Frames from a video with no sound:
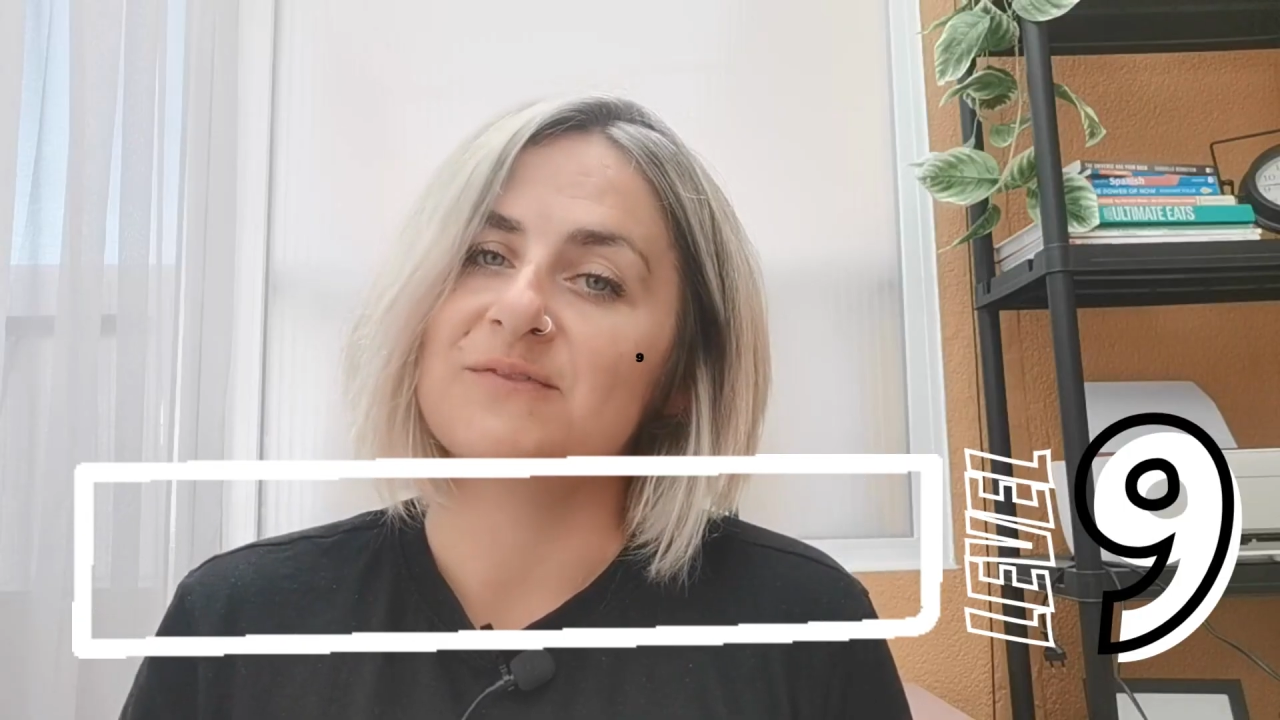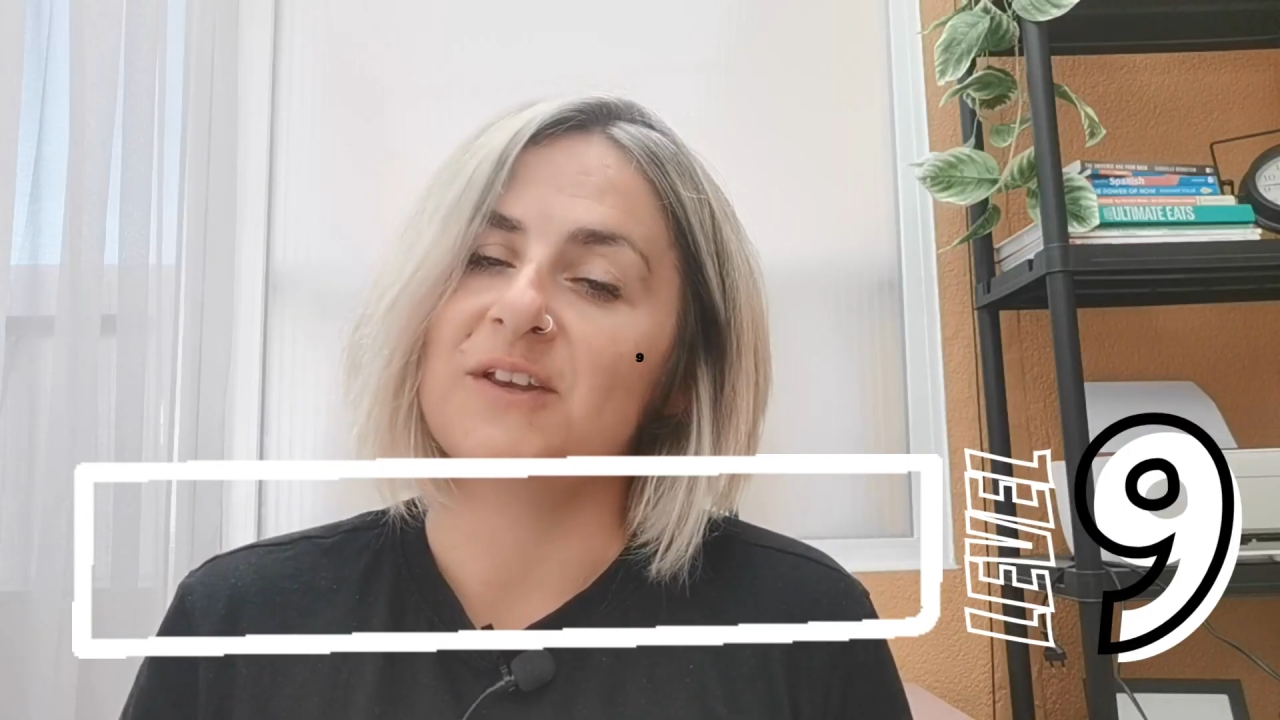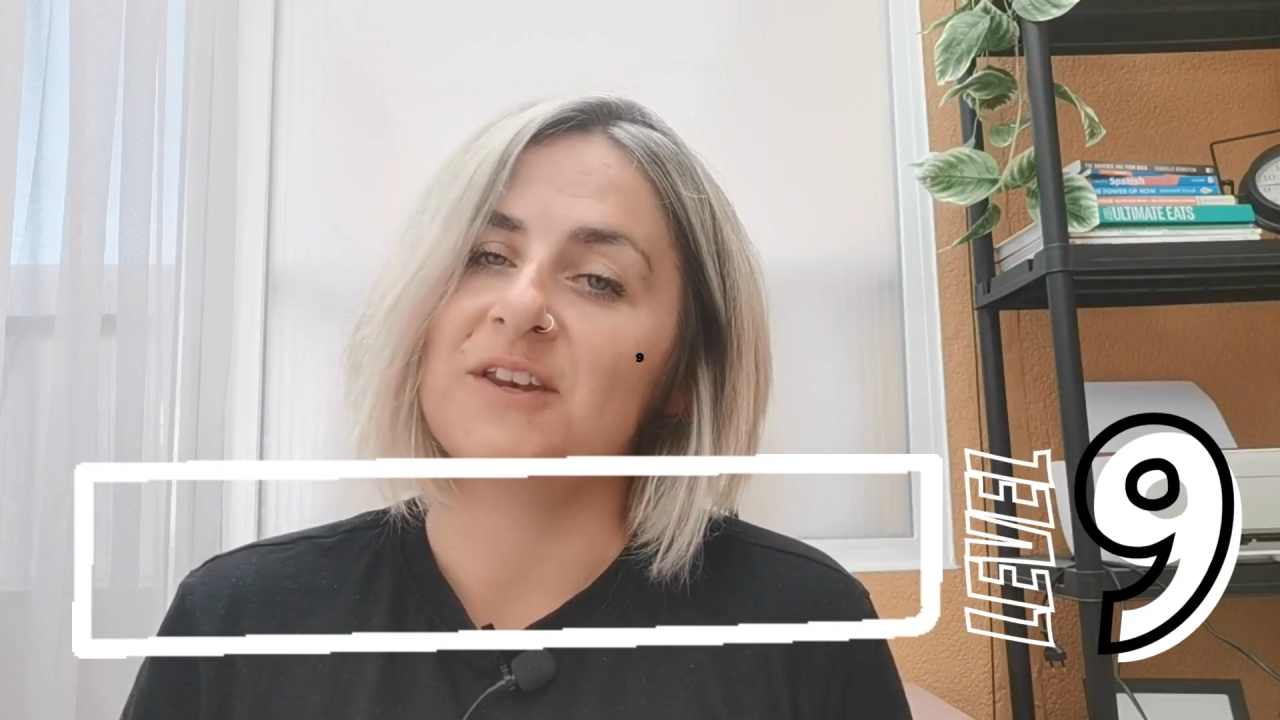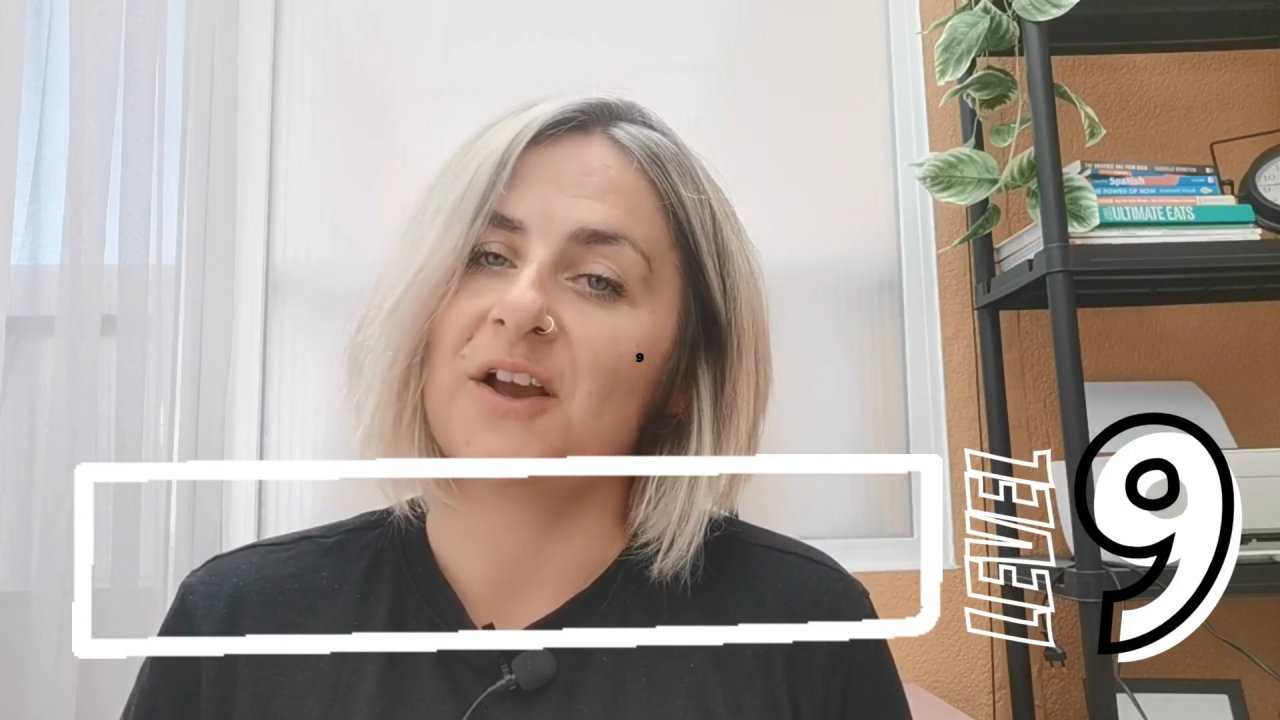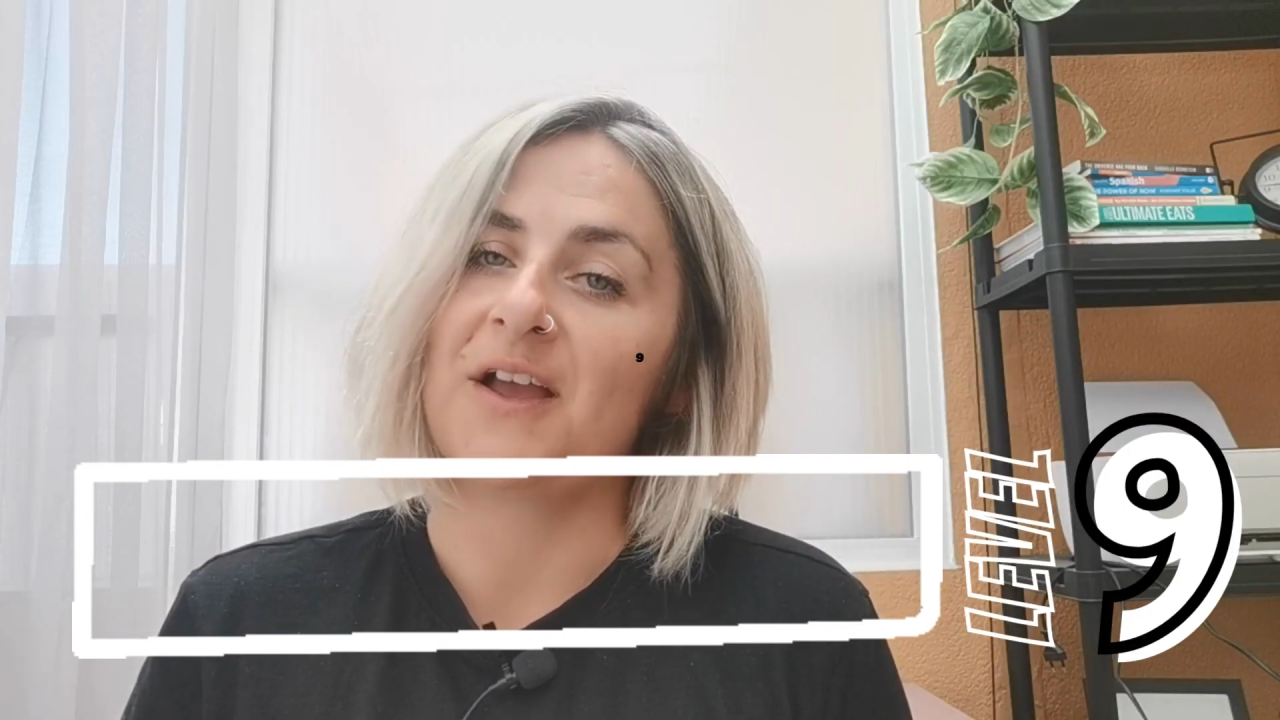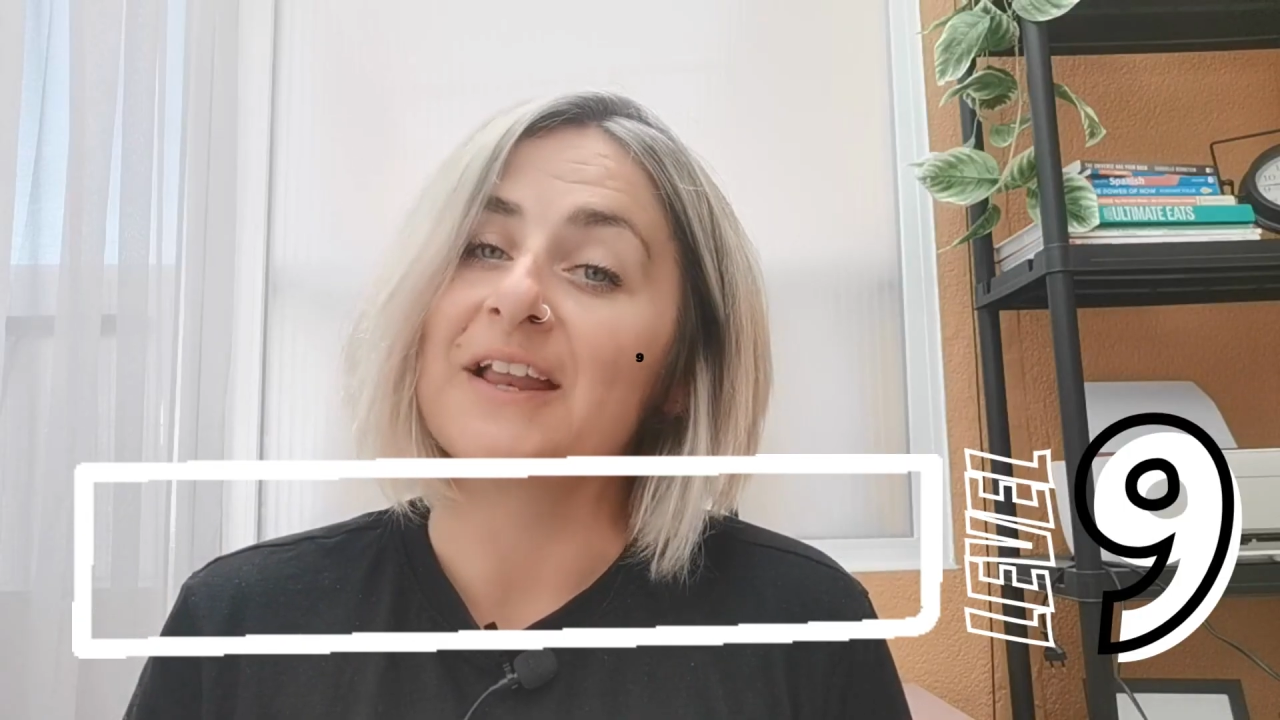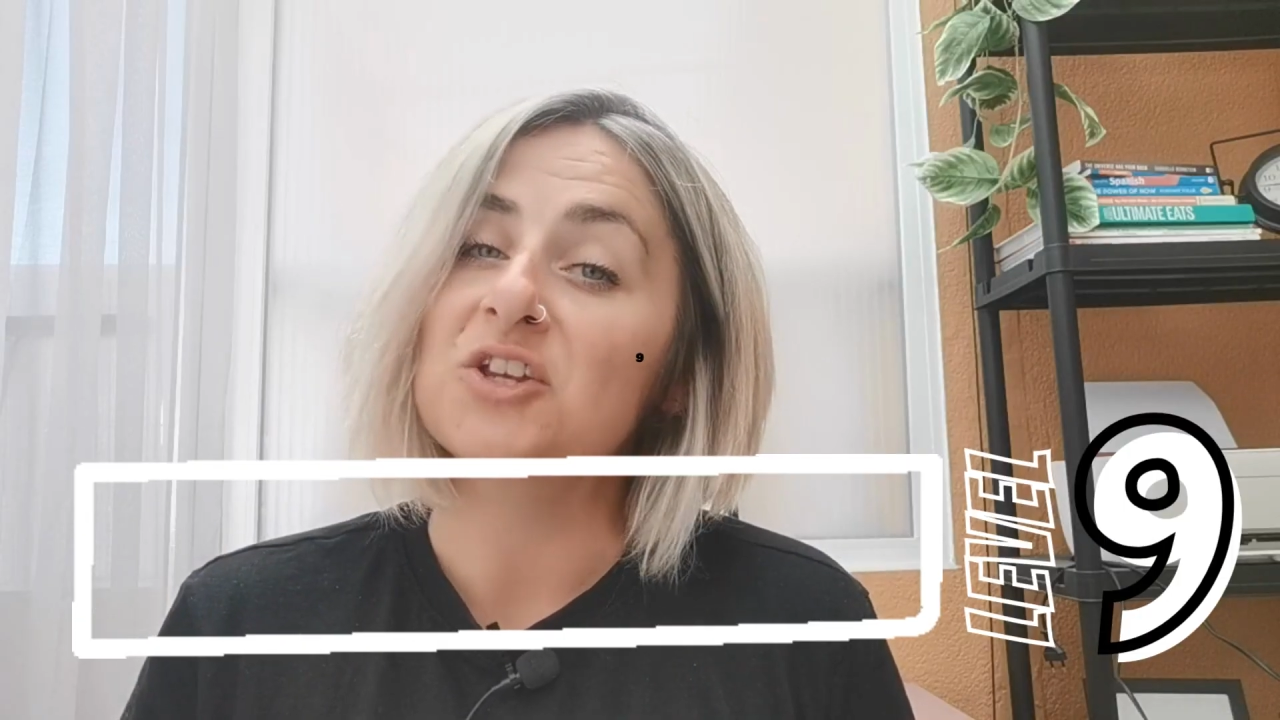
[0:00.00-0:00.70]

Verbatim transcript: this video,